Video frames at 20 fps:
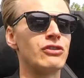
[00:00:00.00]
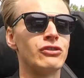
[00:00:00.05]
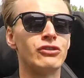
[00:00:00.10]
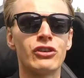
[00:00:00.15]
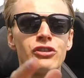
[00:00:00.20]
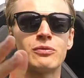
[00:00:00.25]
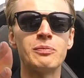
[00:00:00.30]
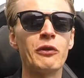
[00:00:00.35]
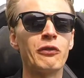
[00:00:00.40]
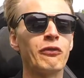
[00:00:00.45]

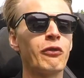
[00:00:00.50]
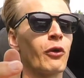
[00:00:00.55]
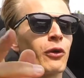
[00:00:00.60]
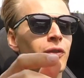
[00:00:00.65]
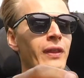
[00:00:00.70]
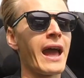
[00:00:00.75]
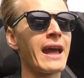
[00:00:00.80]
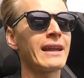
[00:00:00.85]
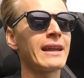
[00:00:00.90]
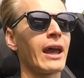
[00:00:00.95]
Just before
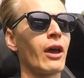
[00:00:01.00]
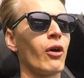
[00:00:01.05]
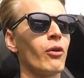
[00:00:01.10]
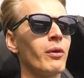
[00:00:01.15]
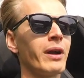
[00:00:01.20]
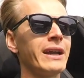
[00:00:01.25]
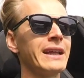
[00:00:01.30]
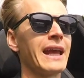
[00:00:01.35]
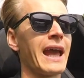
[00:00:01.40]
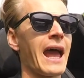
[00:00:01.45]
that, I
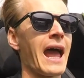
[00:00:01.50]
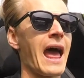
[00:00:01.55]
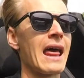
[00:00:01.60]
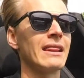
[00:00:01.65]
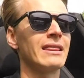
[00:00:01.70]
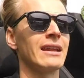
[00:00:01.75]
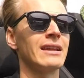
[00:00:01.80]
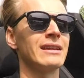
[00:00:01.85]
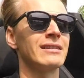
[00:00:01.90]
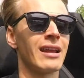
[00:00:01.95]
already
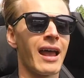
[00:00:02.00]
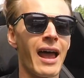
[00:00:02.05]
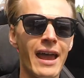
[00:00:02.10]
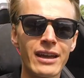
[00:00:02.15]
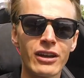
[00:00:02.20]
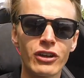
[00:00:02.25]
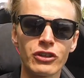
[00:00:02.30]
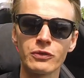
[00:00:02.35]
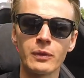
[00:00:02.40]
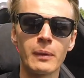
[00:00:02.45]
had the
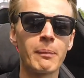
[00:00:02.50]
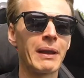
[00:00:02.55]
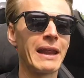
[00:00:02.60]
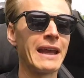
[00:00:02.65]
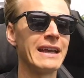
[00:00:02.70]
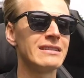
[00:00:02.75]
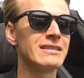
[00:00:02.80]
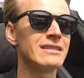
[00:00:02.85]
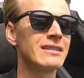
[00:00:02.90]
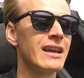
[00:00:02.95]
tires
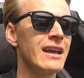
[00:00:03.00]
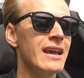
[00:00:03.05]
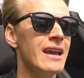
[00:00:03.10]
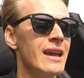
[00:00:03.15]
replaced